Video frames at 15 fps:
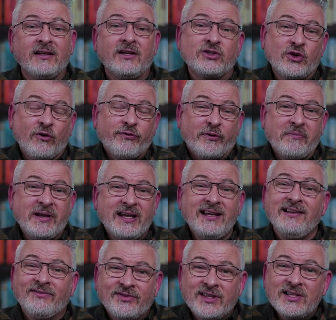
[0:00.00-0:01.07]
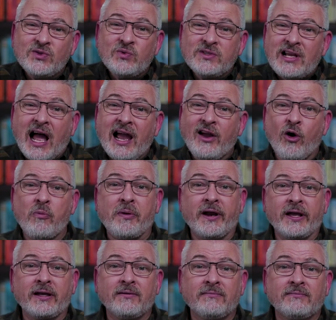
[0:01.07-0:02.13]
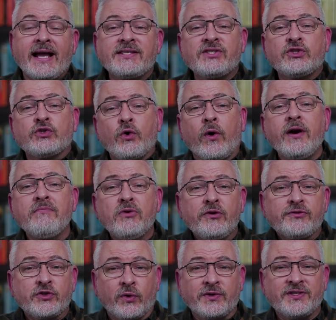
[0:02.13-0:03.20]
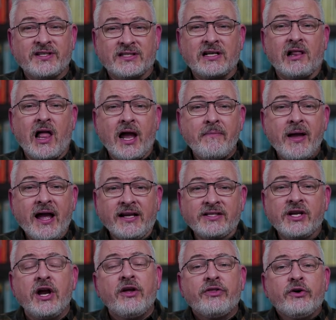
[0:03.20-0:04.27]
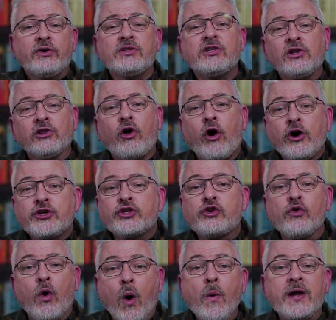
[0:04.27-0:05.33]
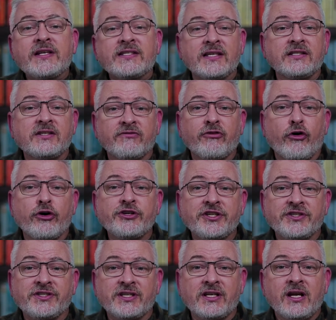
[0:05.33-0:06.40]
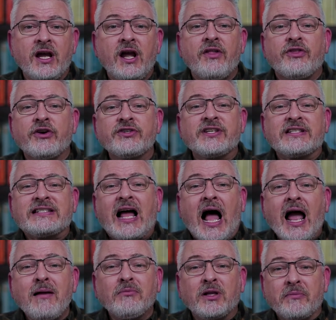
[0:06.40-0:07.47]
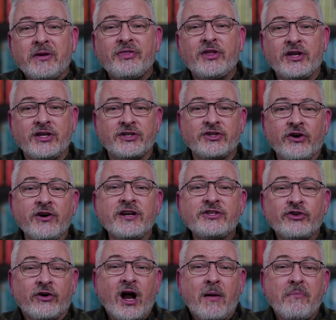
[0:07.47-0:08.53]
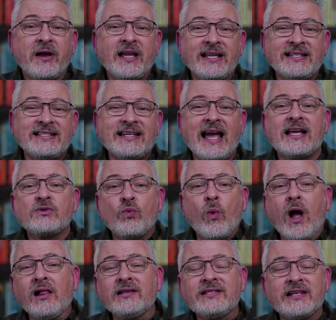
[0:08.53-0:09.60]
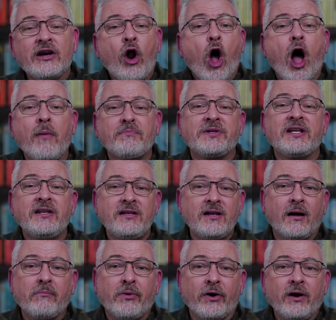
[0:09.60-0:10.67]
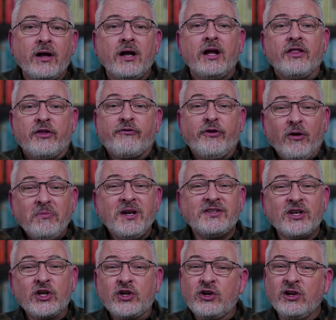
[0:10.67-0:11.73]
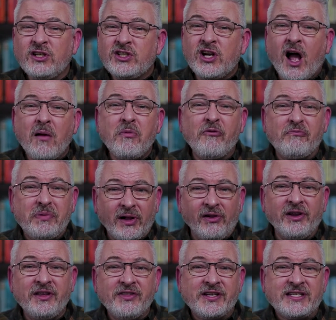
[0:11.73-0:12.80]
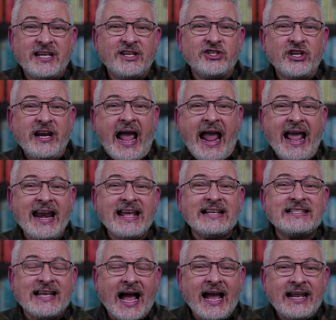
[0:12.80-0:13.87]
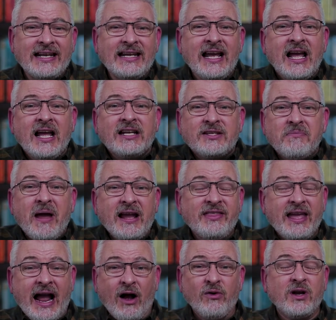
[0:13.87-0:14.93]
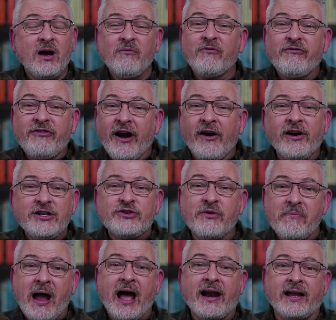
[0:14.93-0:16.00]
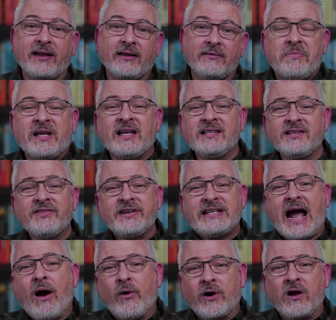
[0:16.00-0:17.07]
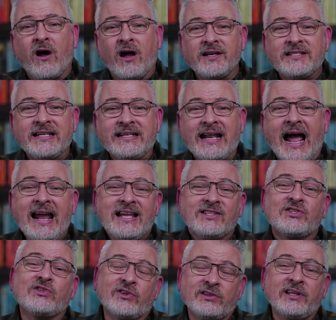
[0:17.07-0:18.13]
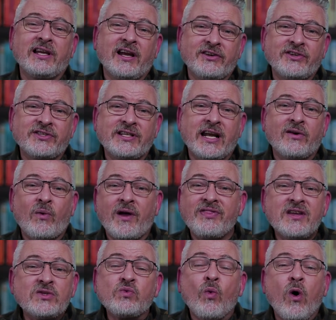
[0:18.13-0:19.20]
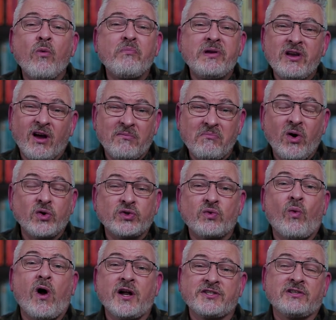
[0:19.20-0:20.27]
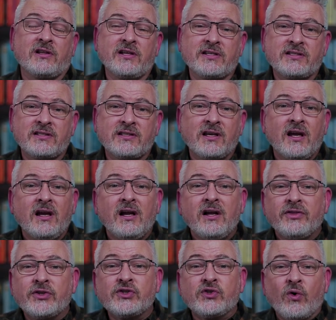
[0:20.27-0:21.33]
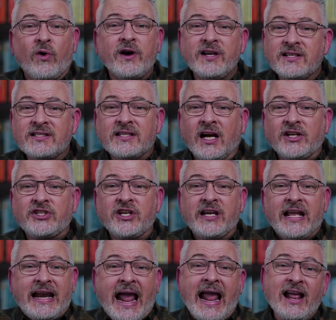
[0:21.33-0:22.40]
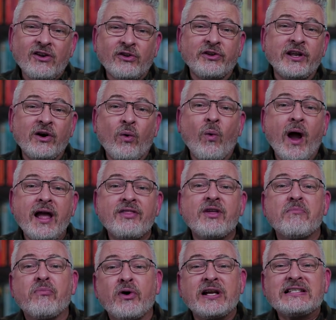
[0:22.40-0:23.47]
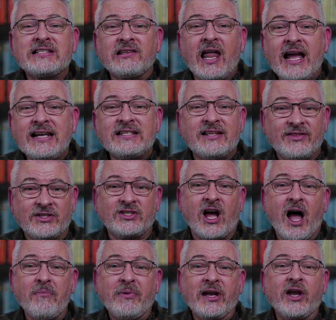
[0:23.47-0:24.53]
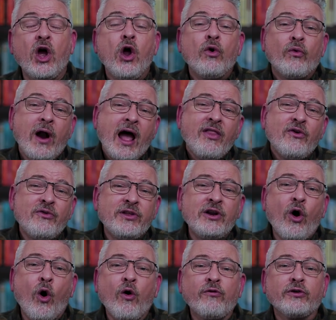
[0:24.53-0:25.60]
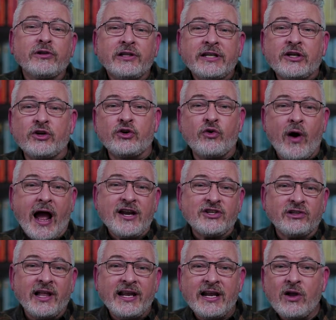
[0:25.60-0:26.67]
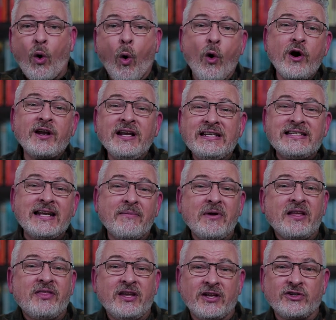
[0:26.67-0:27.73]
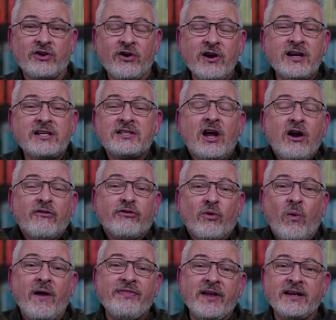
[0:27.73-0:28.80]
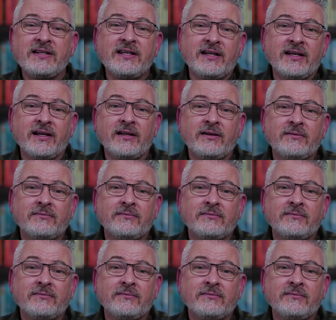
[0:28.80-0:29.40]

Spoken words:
So for me, this was eye-opening. As the story moves towards its climax, there is a large growing sense of urgency. There's a time limit the attorneys are up against, as well as an opt-in number. The film does a good job of building the tension and anxiety to make the outcome very dramatic. Because of the dour content, I can certainly understand why this won't be on most watch lists. The story is touching and handled in a way that brings light to the topic rather than overly congratulating or condemning the attorneys for what they did.